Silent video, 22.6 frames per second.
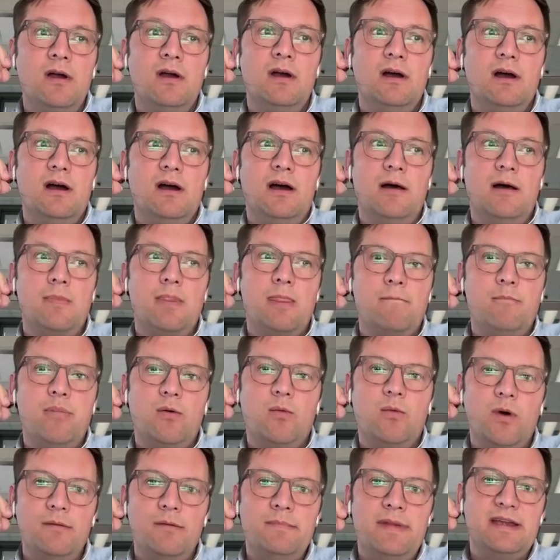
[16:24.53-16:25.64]
But
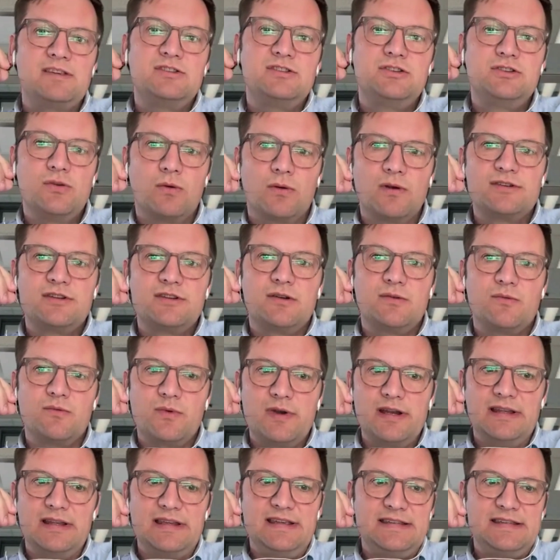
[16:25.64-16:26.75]
what makes Georgia
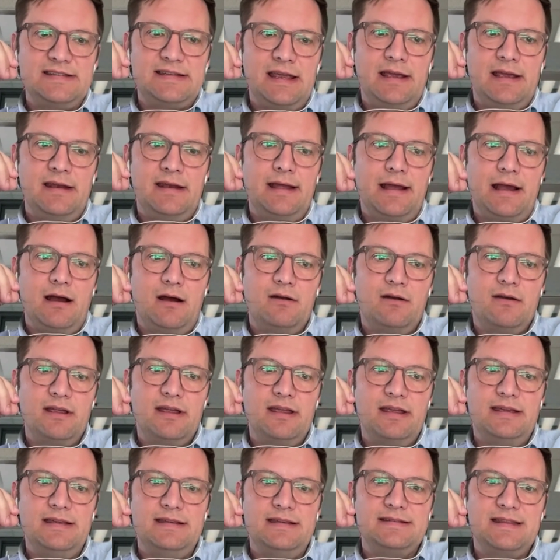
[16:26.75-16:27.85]
really stand out
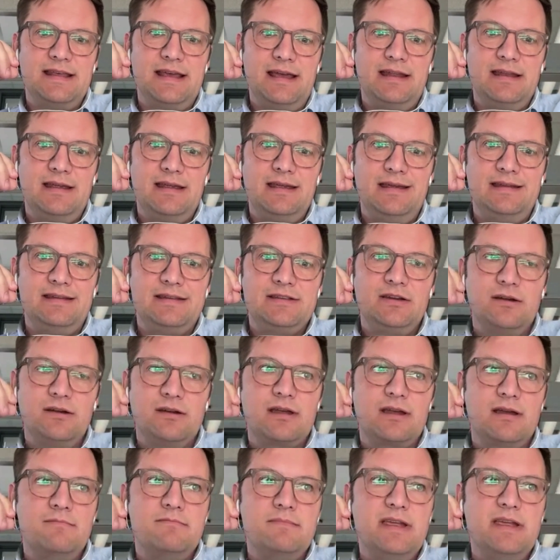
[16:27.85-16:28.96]
is that it took
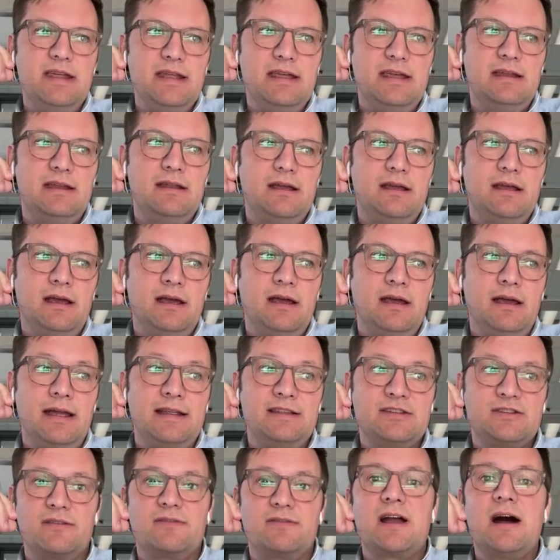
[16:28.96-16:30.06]
immediate and
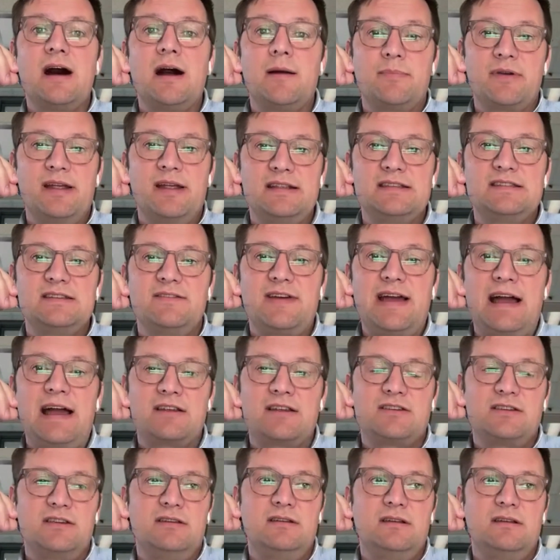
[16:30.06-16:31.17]
sort of comprehensive
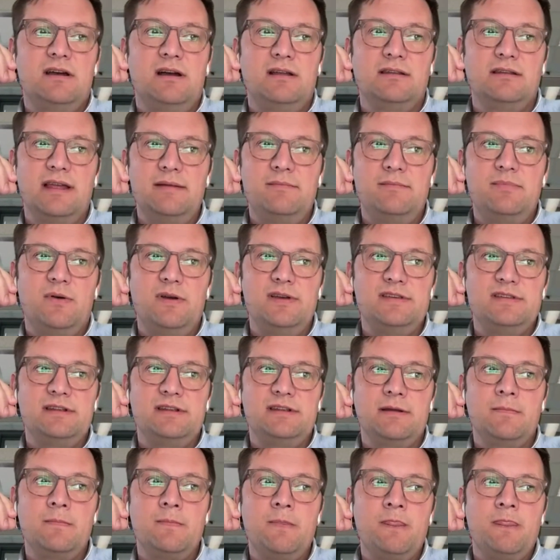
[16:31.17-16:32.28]
action on lead
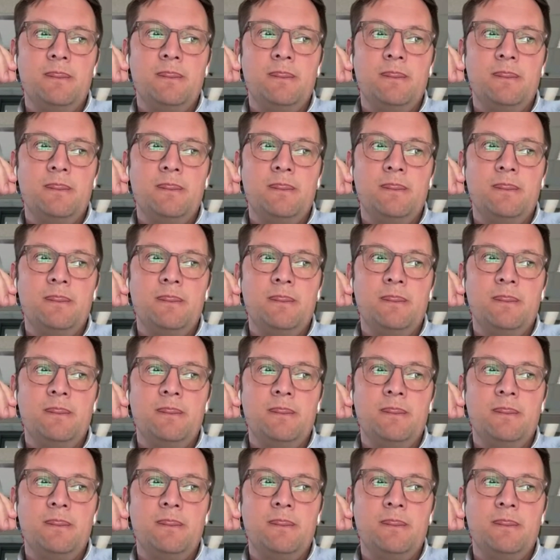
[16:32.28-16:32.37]
poisoning.